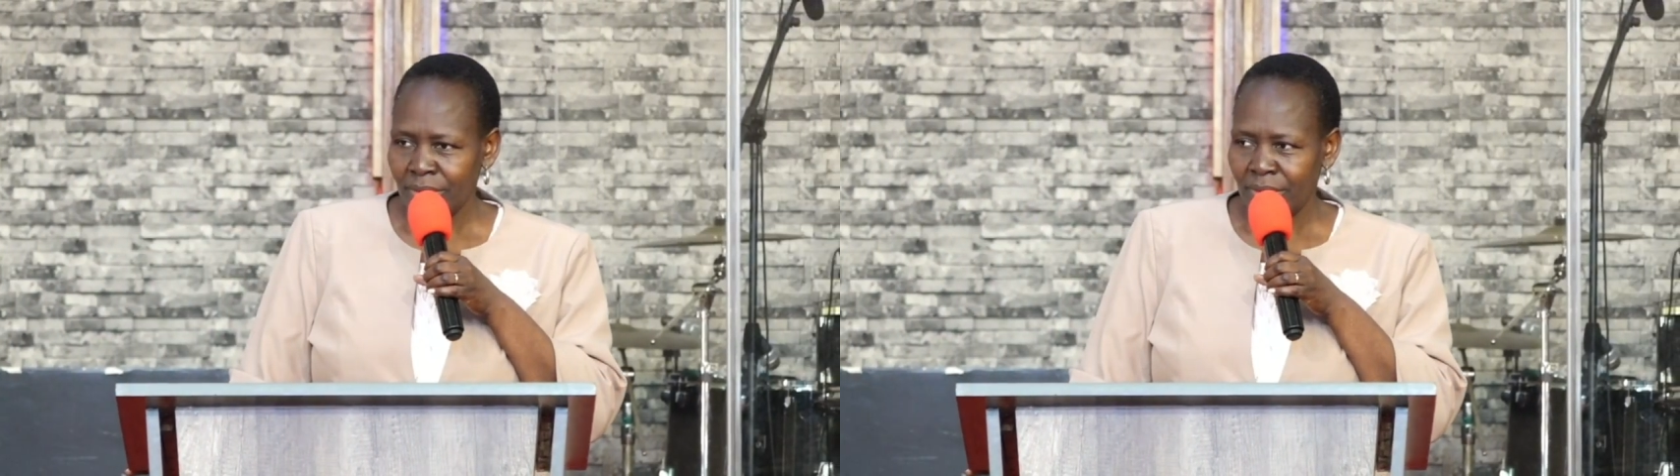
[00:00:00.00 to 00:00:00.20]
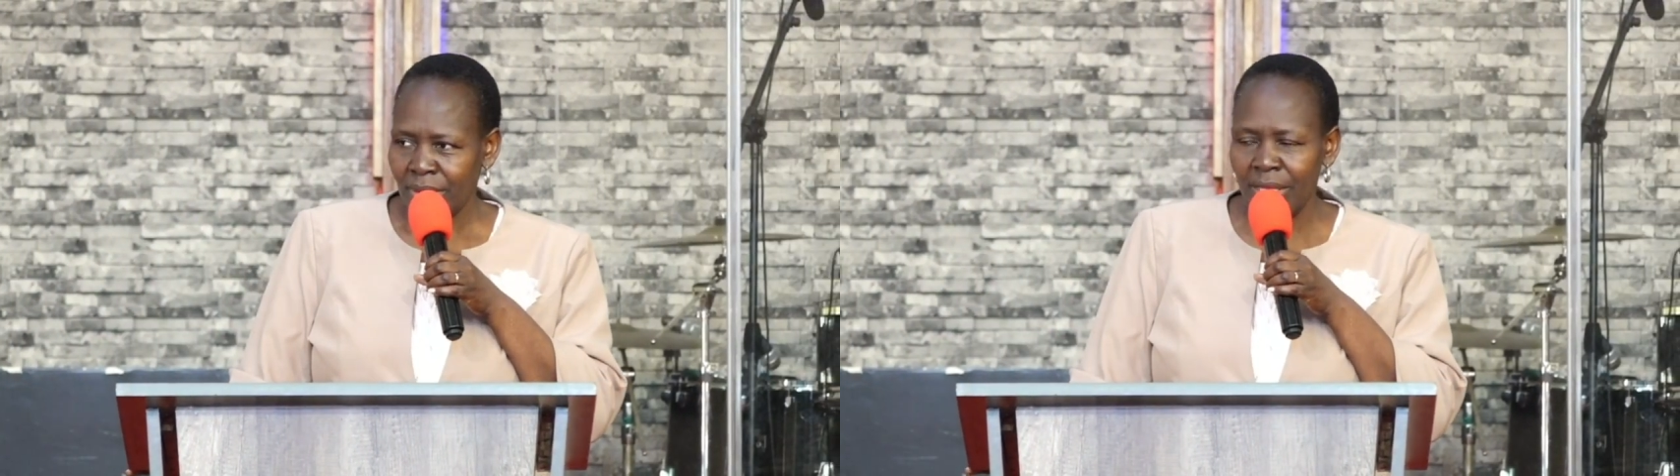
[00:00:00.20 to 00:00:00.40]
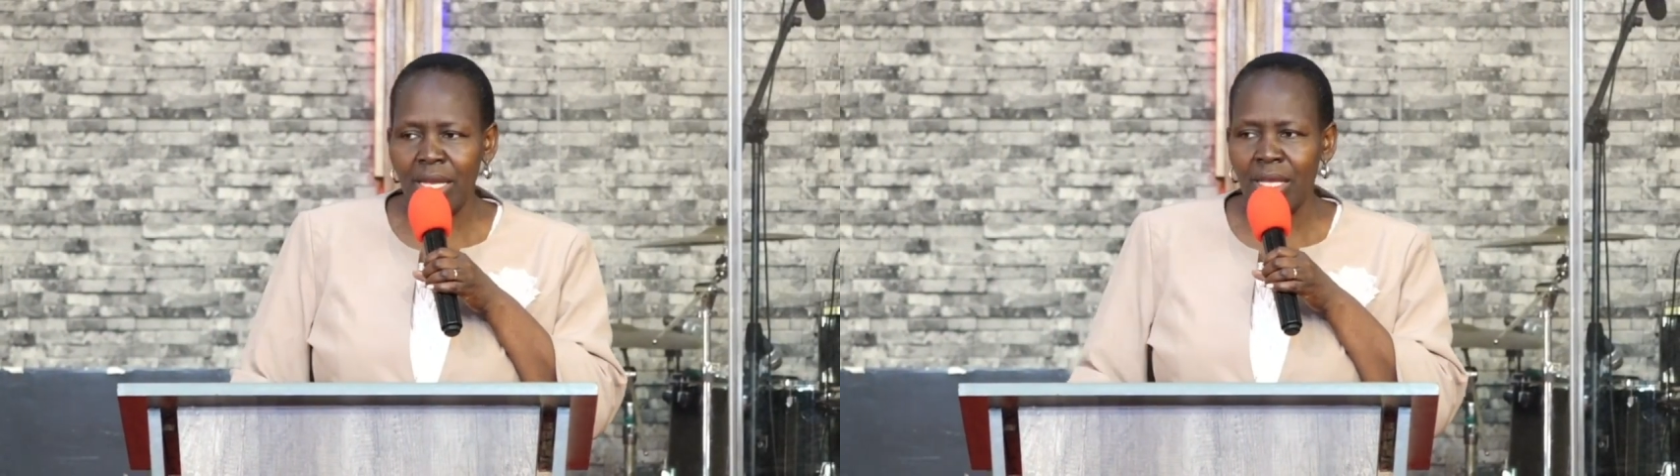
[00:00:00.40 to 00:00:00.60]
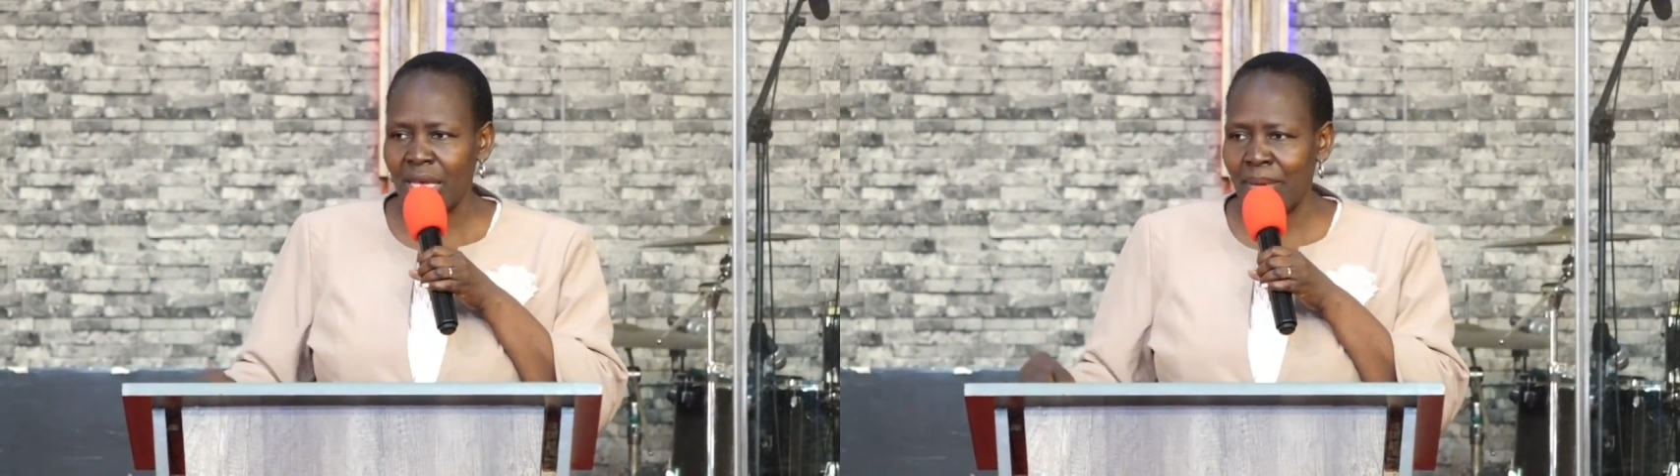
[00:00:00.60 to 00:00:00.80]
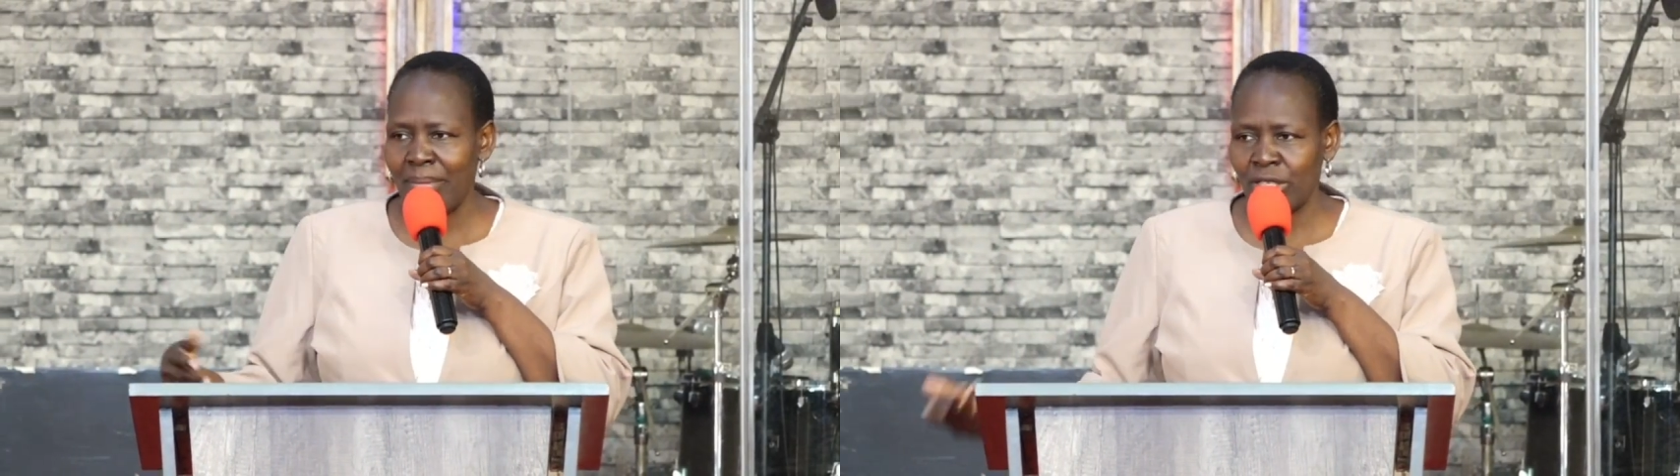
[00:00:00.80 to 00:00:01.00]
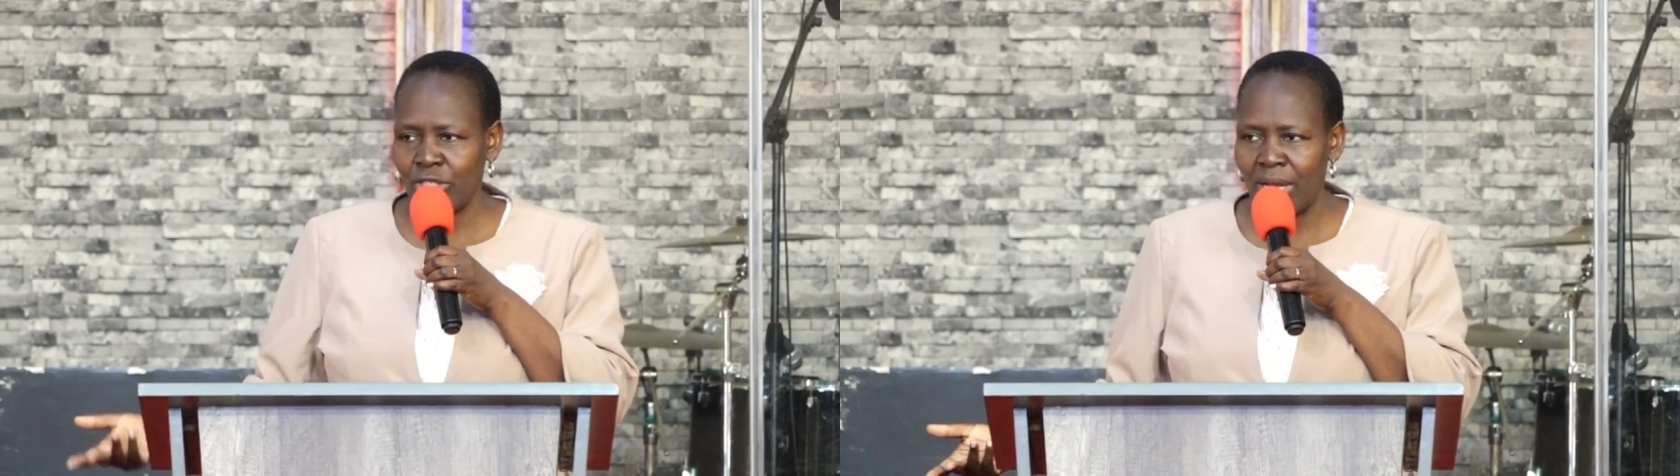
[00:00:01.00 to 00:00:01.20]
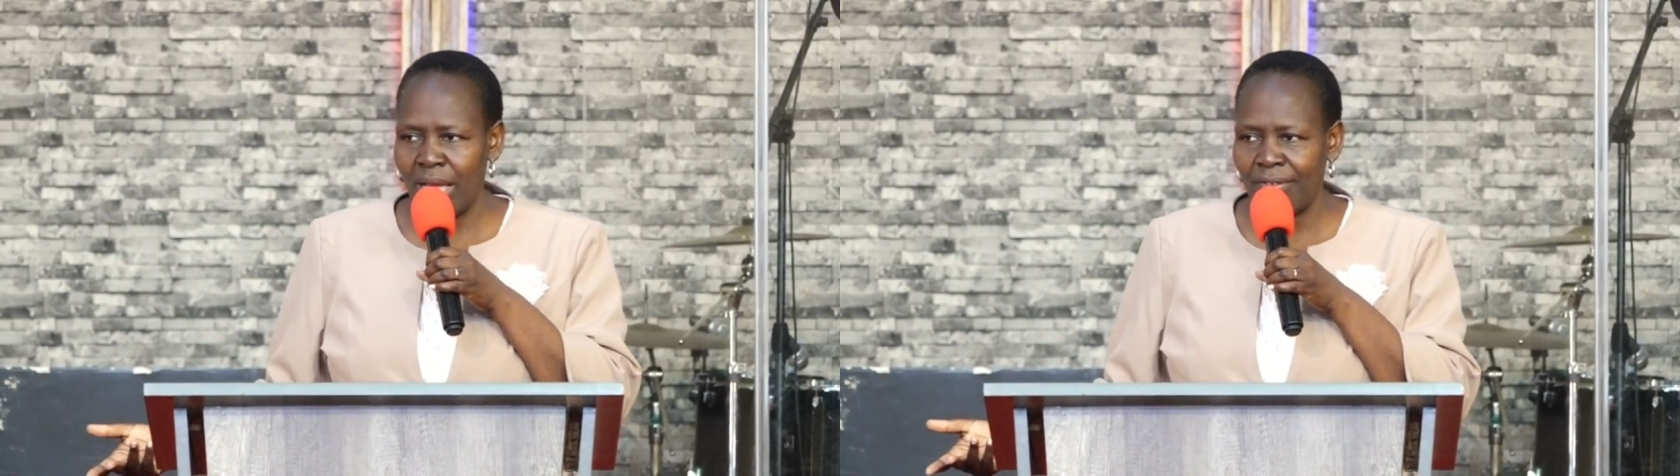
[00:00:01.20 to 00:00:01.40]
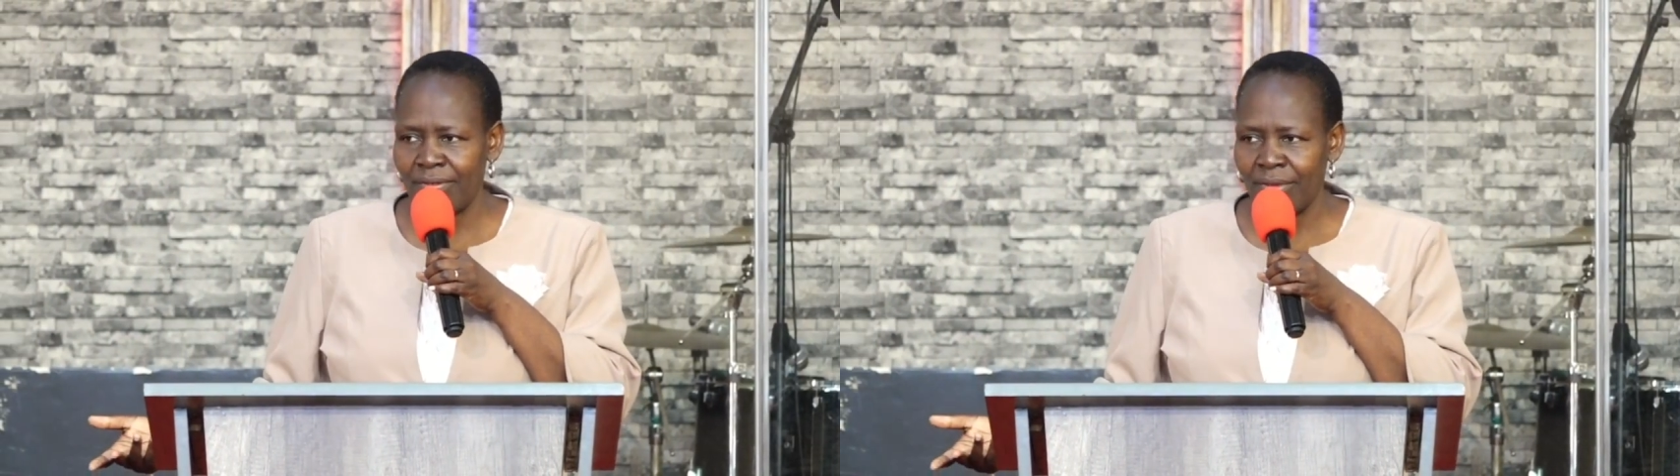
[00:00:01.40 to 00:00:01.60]
and then he came back to
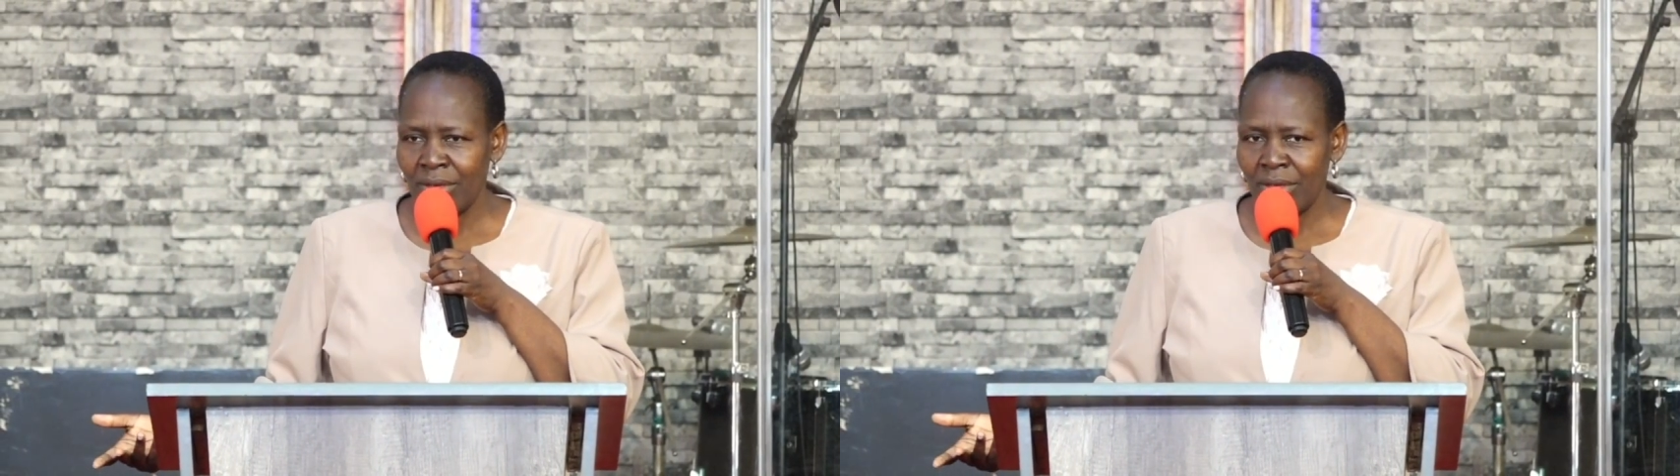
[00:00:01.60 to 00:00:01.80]
life